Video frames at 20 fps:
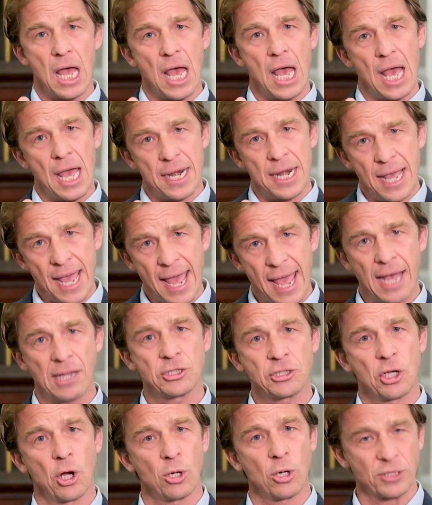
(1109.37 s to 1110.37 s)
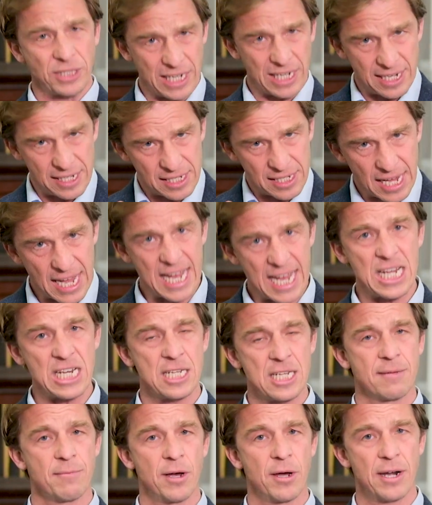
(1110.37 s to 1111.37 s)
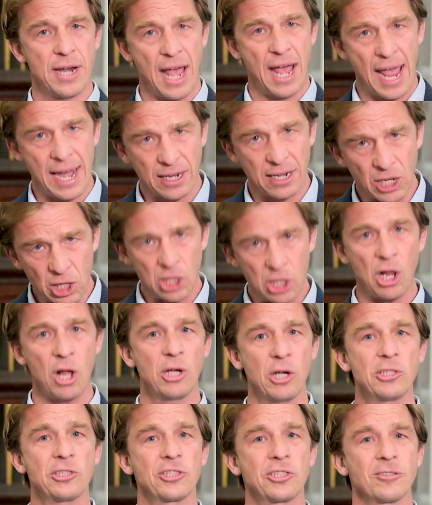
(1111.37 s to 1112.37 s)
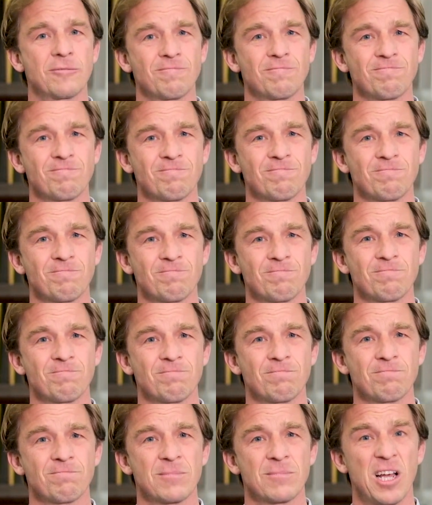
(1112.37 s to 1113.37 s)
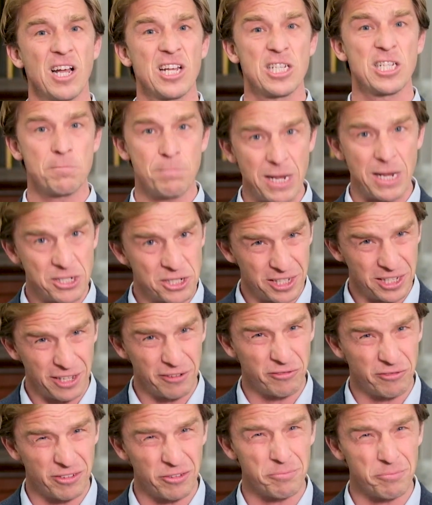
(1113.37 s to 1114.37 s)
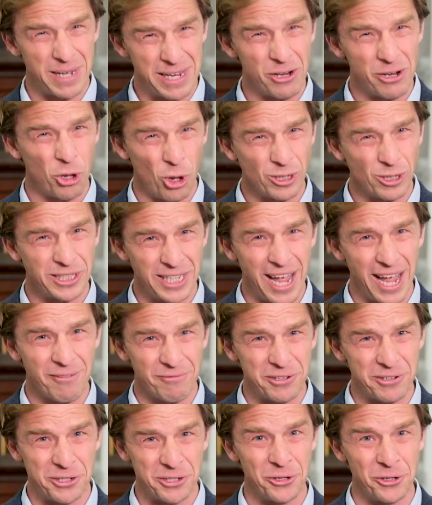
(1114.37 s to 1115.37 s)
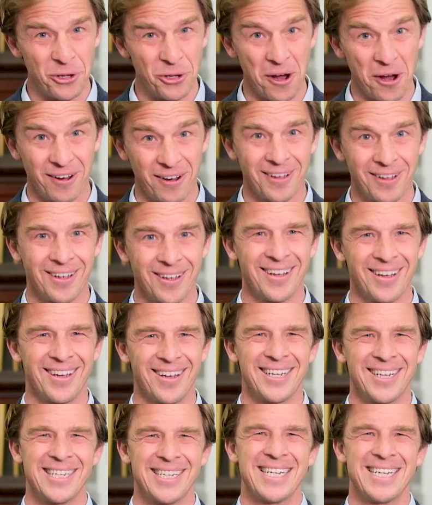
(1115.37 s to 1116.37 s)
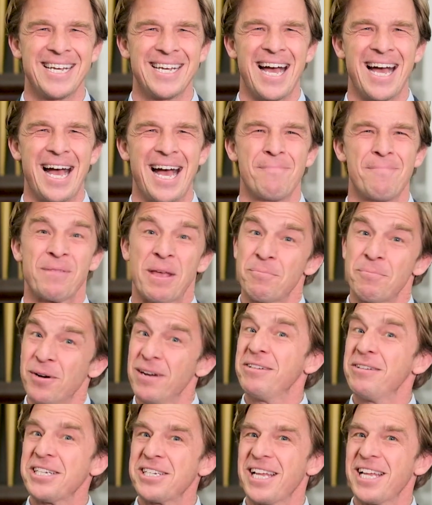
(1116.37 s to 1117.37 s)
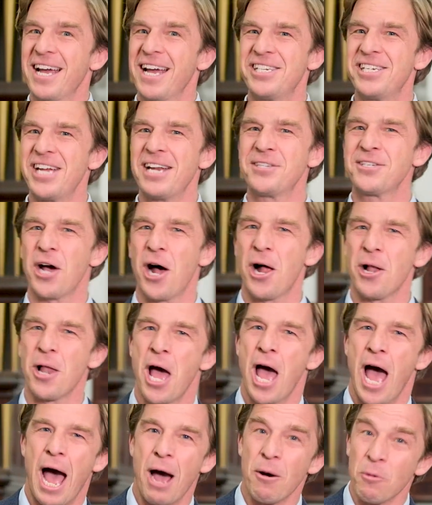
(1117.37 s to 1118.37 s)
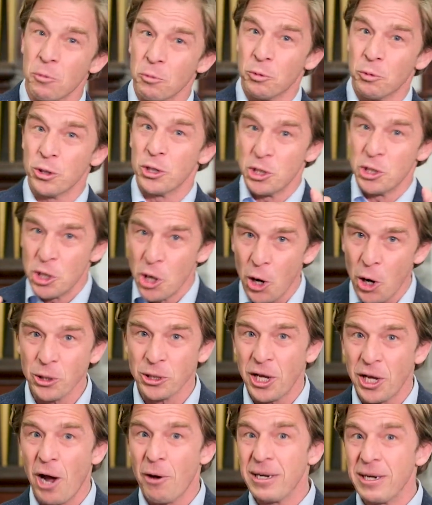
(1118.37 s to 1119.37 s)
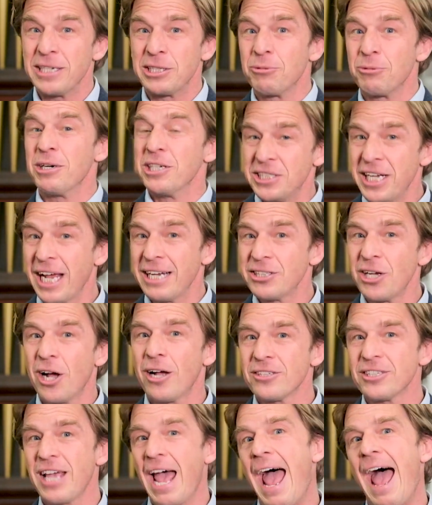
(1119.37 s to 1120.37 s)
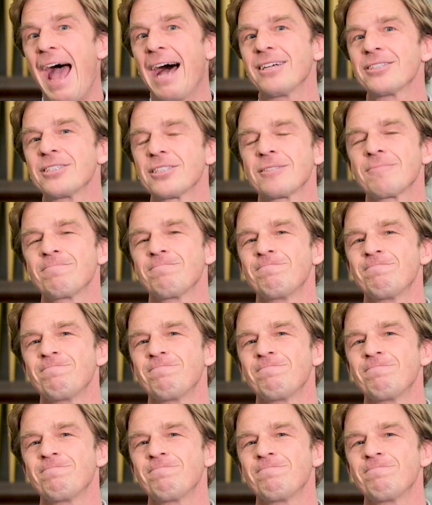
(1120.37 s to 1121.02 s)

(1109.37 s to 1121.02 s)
and a household is intimate and close, especially if you've been locked down for too long. Previously, a Gentile would not go into a Gentile's house.